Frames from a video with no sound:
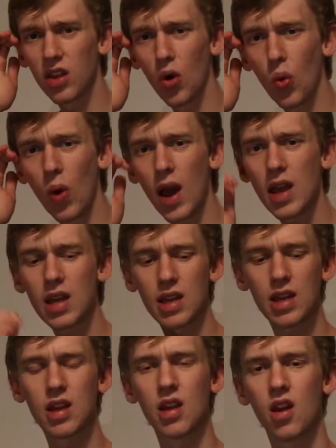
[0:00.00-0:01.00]
The white
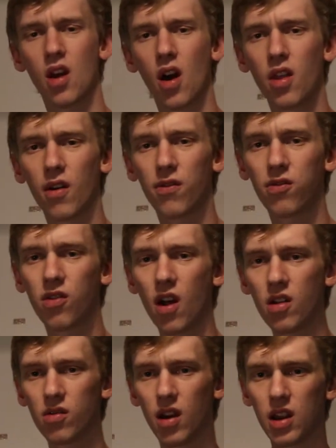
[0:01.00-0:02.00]
on the
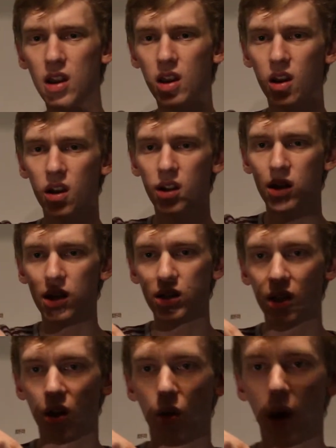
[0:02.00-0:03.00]
front right here, these
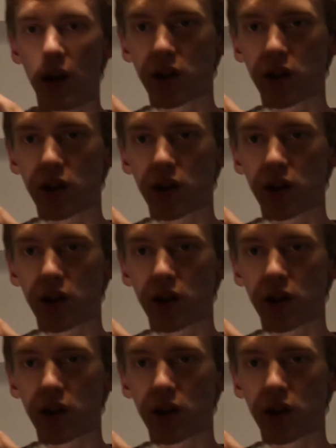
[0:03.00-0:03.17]
little white